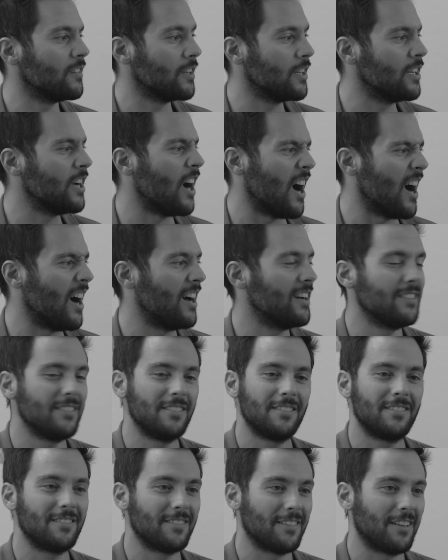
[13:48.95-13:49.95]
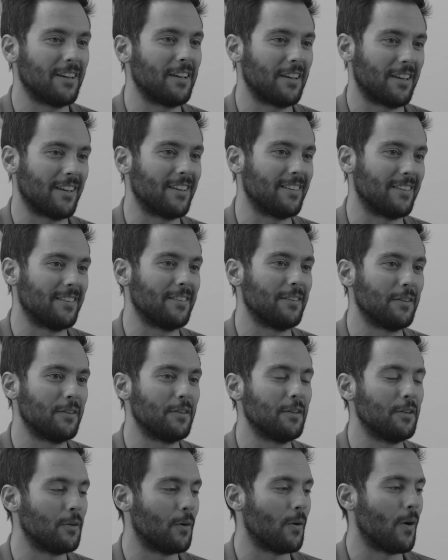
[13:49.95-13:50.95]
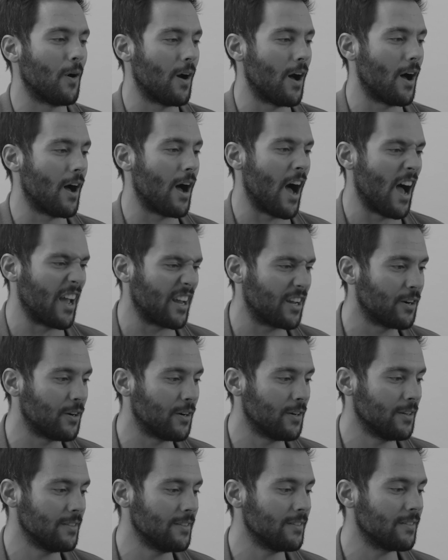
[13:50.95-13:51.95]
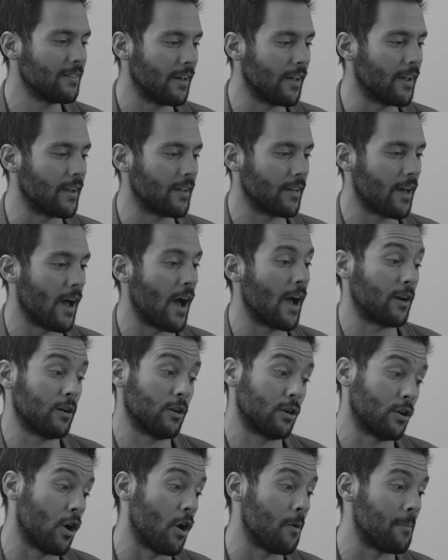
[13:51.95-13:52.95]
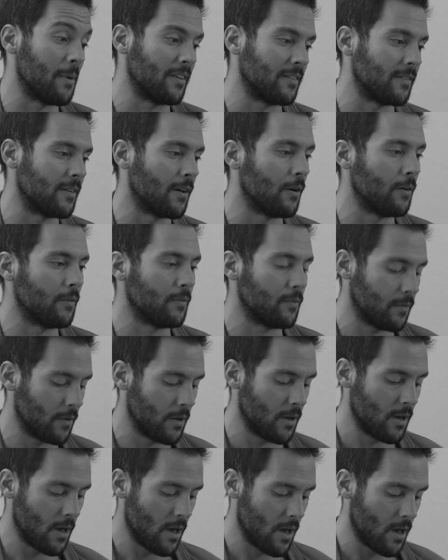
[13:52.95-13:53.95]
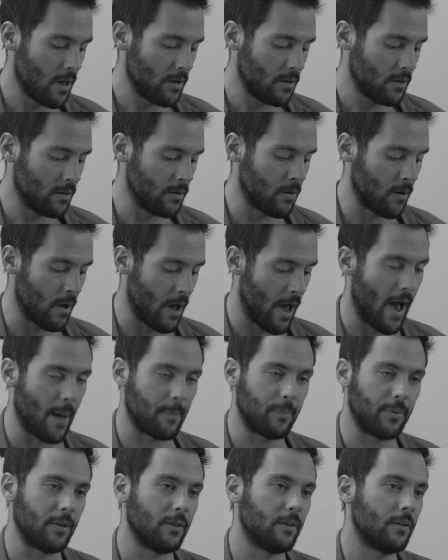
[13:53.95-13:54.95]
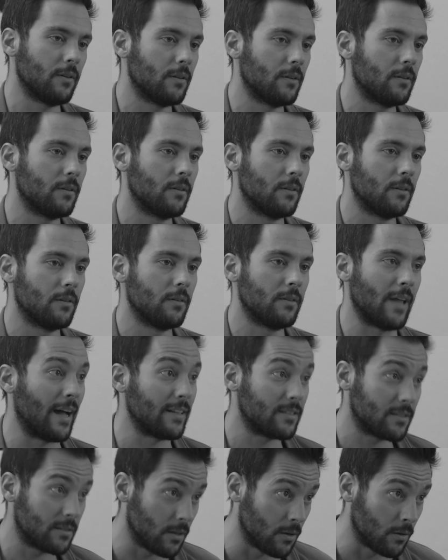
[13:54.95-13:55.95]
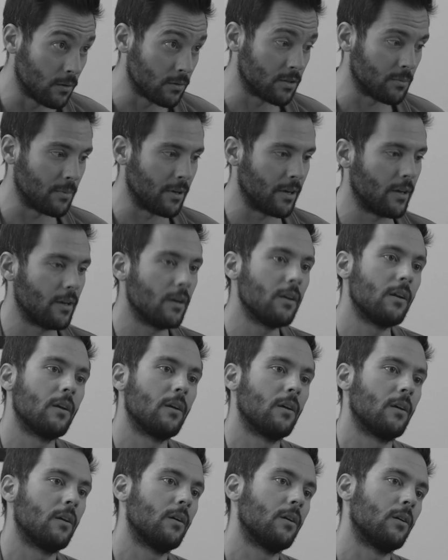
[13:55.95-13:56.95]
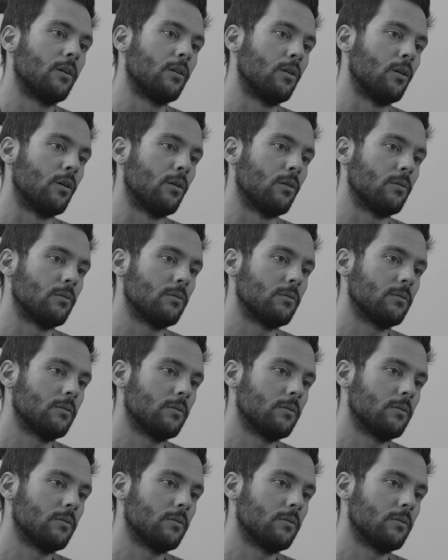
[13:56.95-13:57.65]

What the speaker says: gods, like, and icons, like I could call myself happy. That's the ultimate goal.